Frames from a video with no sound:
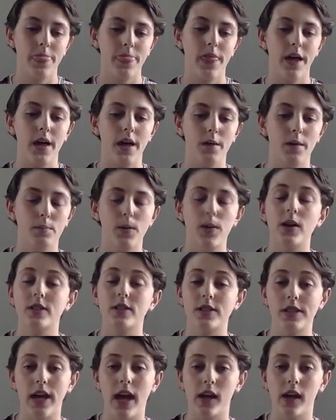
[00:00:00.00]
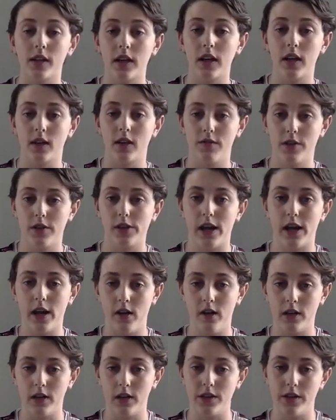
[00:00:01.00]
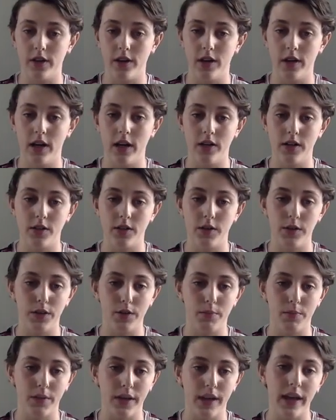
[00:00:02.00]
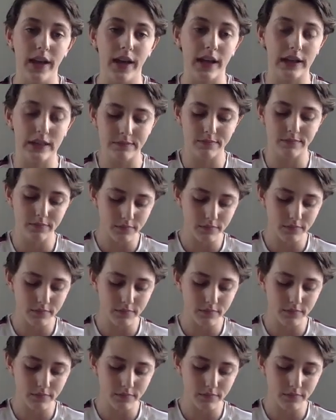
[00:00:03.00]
the personality of your character and who you're playing.